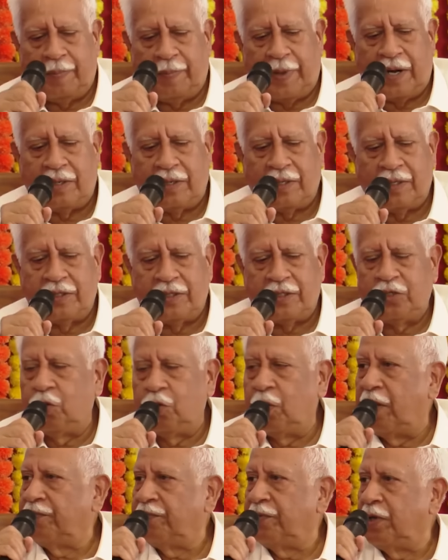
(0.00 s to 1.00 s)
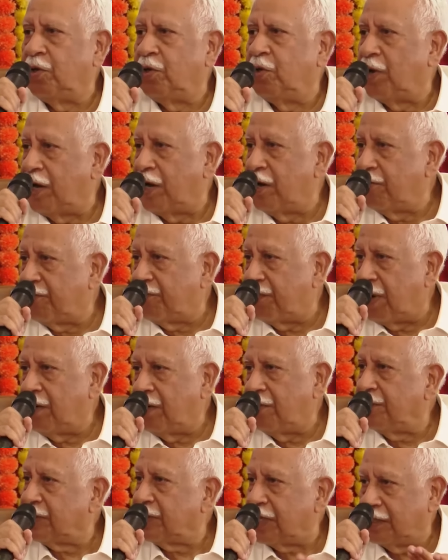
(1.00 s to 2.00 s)
apparatus. You have the United
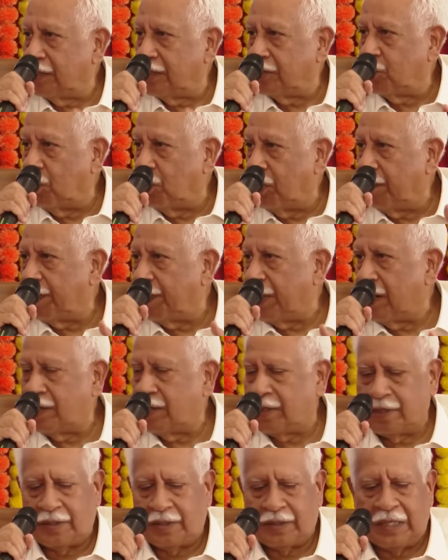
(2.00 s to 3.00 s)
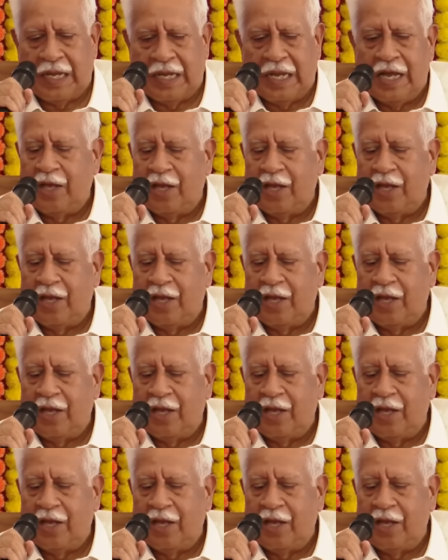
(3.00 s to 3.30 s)
Front, which has its own apparatus. Right.